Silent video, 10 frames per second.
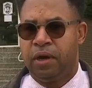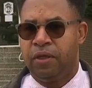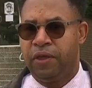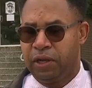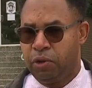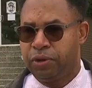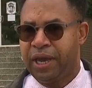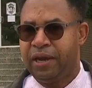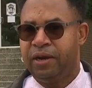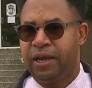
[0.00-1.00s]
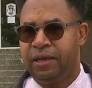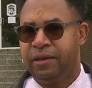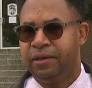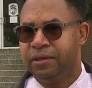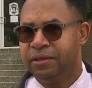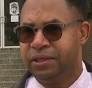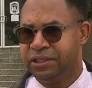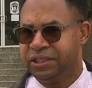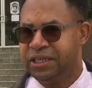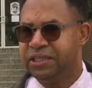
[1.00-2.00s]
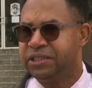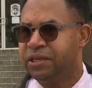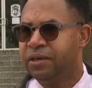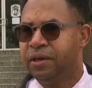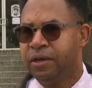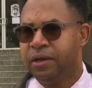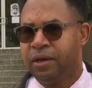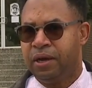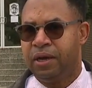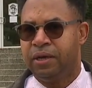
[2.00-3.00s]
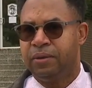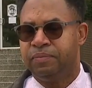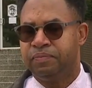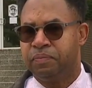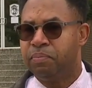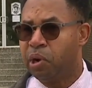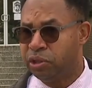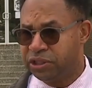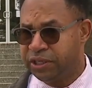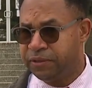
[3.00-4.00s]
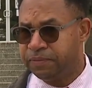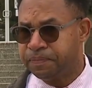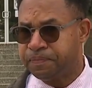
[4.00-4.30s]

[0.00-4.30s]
Uh, they located a deceased uh, person.